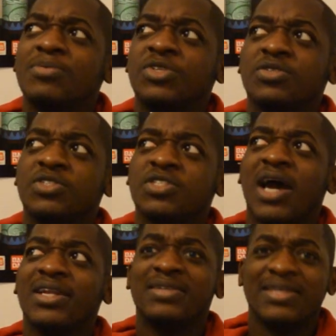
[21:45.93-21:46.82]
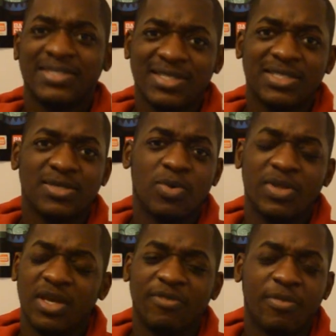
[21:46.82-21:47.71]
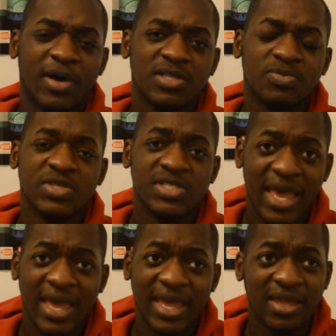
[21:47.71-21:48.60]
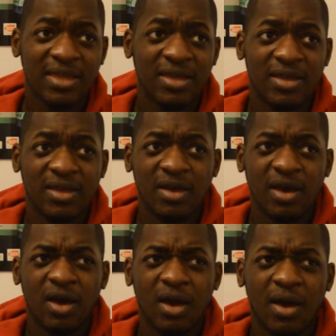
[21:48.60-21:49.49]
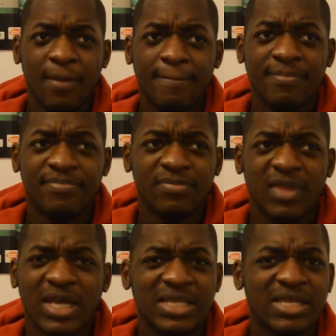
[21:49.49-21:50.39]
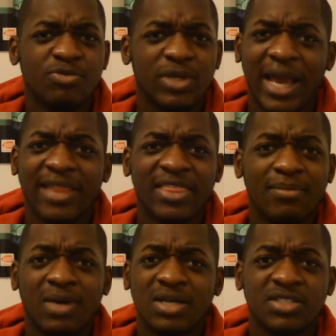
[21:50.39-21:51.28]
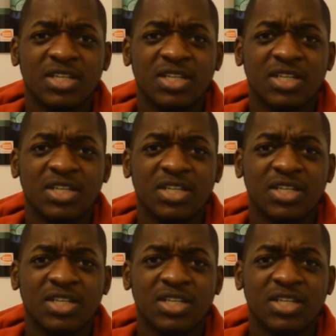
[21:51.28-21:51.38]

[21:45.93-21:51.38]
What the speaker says: She was just kind of listening to what the other person was saying, and didn't really add that much.